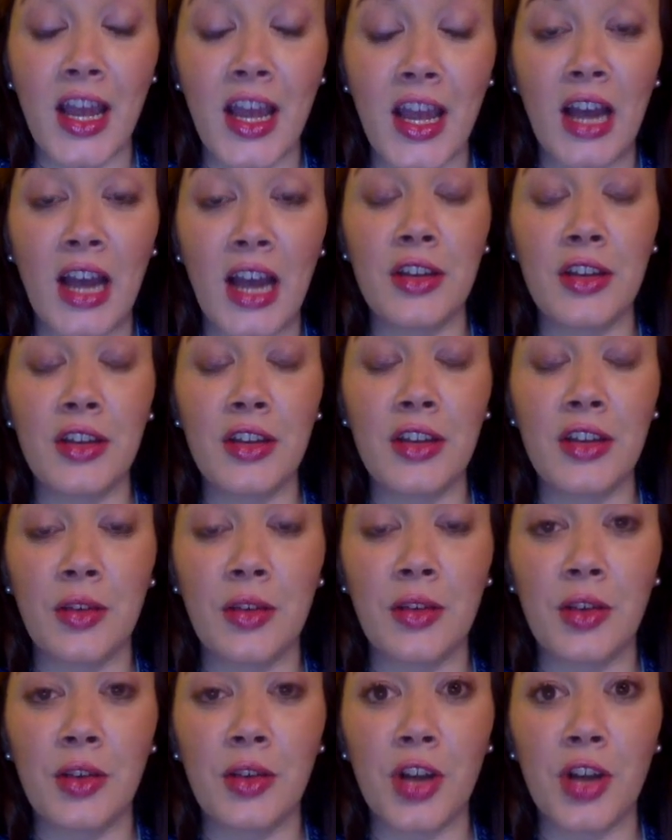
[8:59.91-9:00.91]
I'm telling
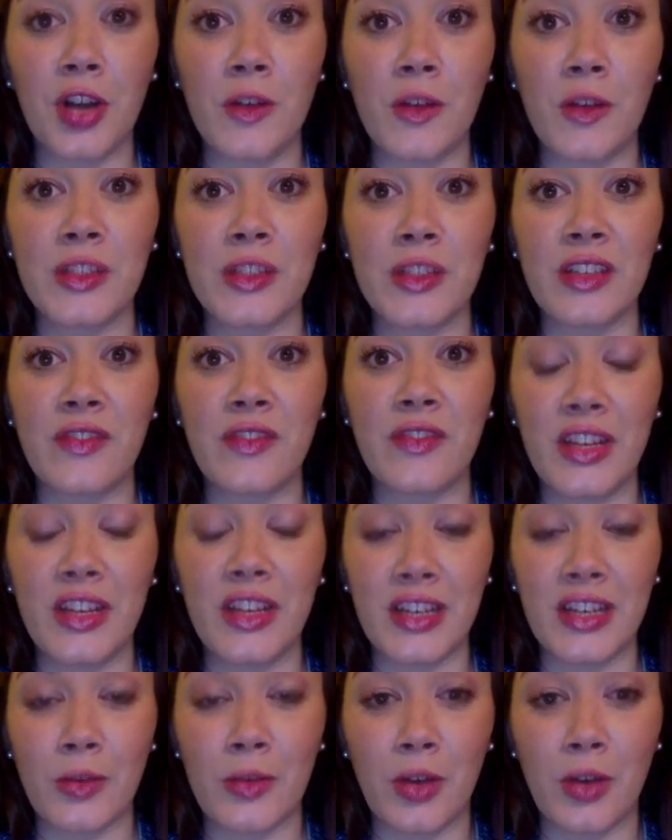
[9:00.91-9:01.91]
you, you're not going to
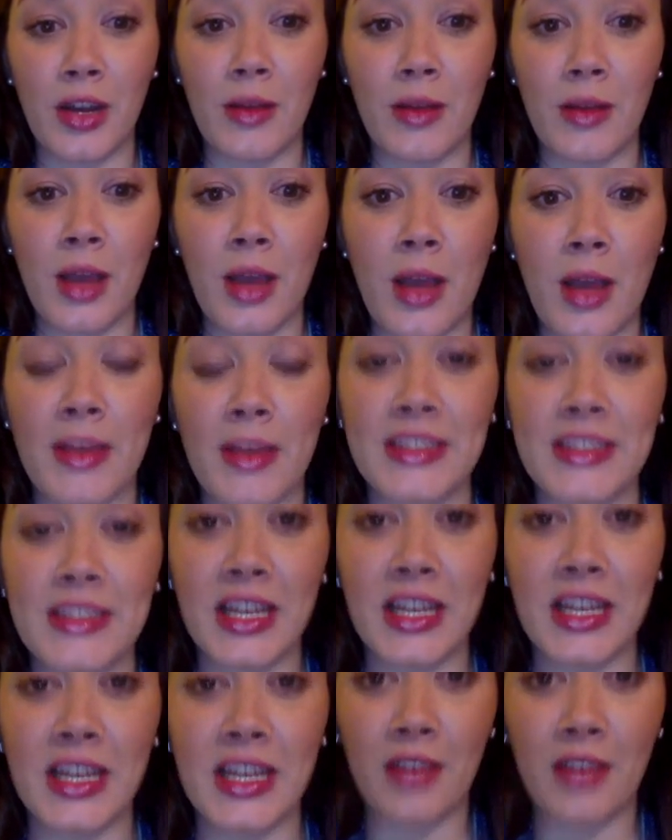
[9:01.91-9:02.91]
offend anyone by
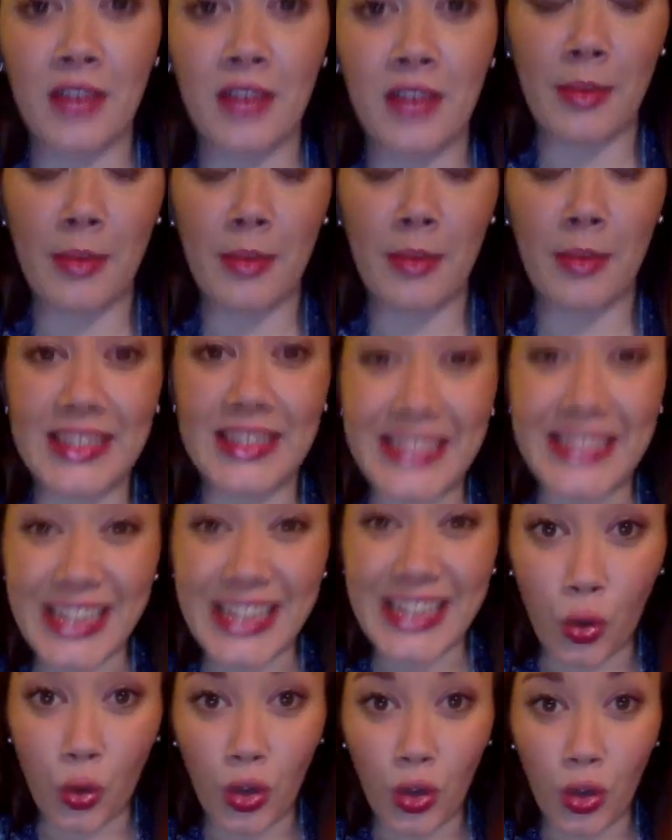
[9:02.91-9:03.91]
telling them about the
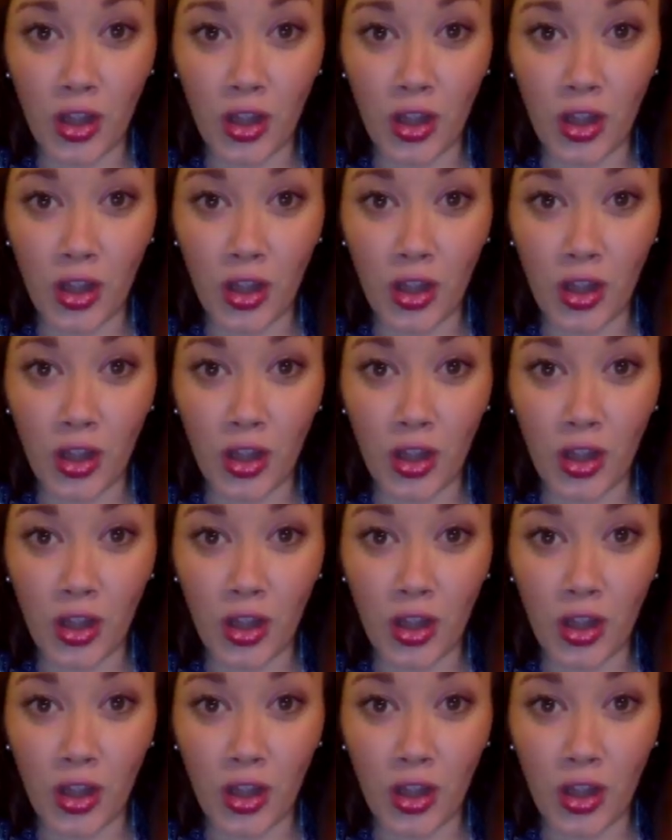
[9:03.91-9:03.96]
deal.